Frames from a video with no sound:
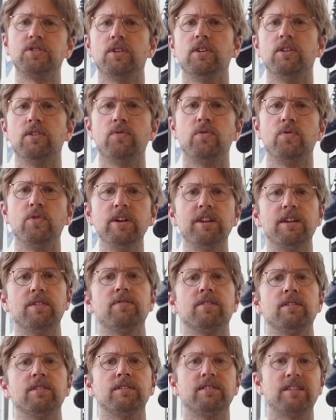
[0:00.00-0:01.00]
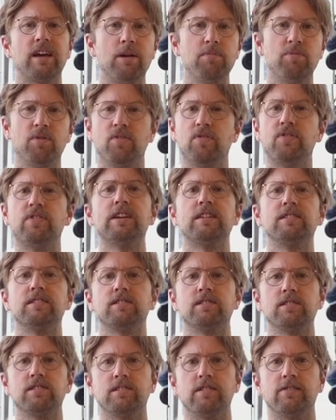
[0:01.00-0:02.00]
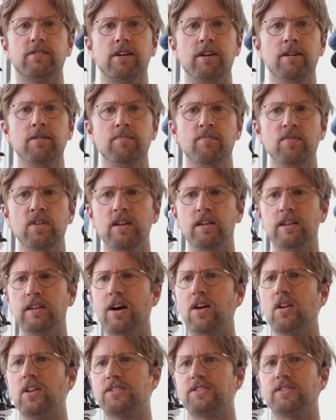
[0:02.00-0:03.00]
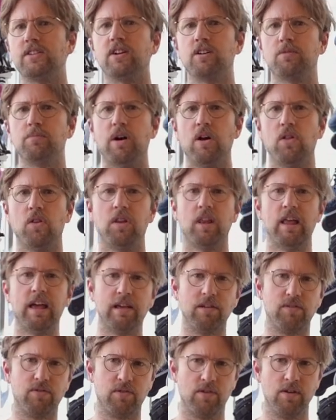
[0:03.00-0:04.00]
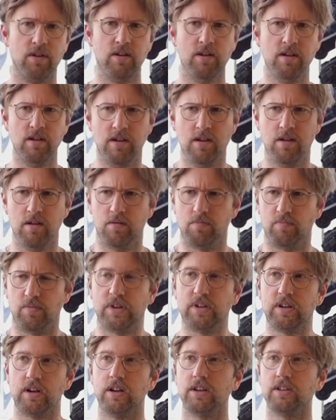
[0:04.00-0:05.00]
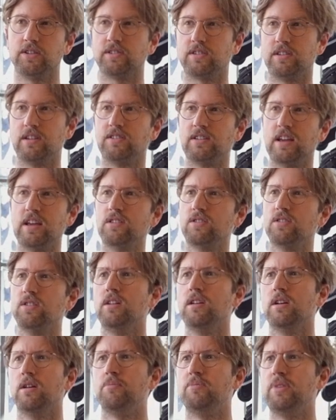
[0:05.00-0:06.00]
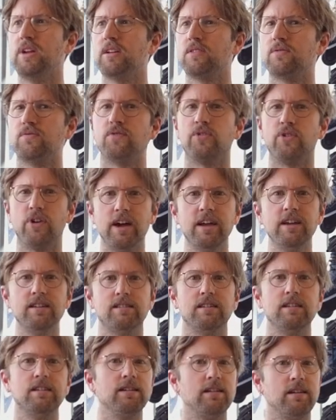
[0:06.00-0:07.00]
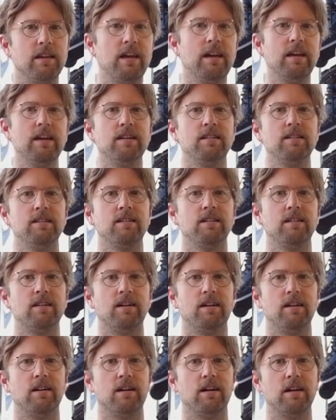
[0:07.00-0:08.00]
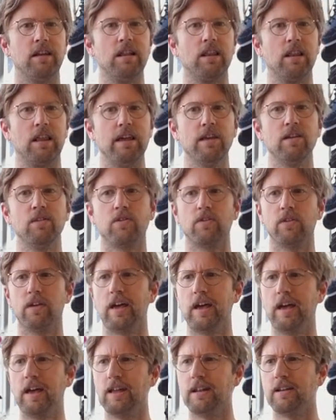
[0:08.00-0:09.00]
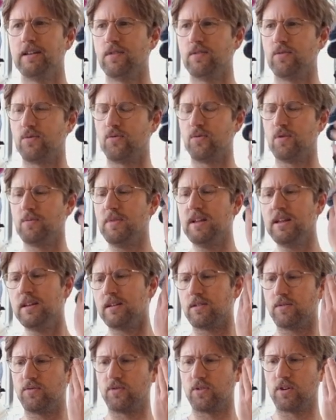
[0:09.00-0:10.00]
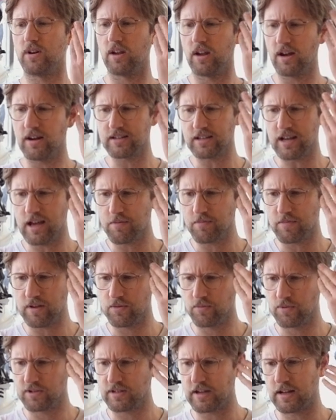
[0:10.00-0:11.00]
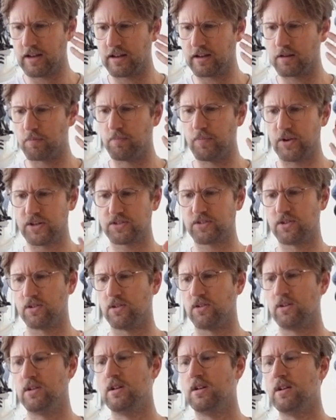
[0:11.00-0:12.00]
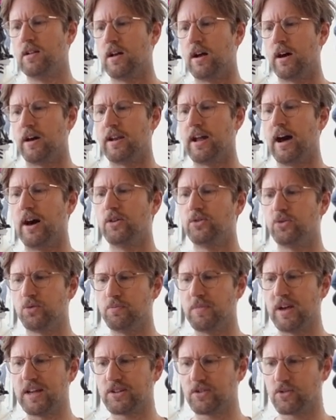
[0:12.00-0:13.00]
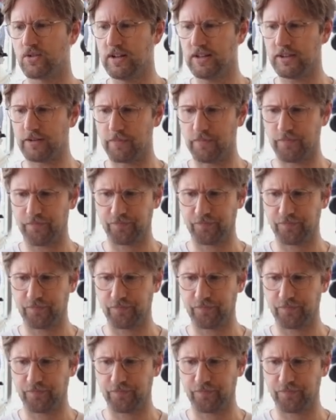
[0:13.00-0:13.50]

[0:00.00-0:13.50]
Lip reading: are the three different type of thicknesses there are. Now let's talk about length, because there's actually a big variety in length. And for me, for a long time, it was kind of like a puzzle on how to measure it.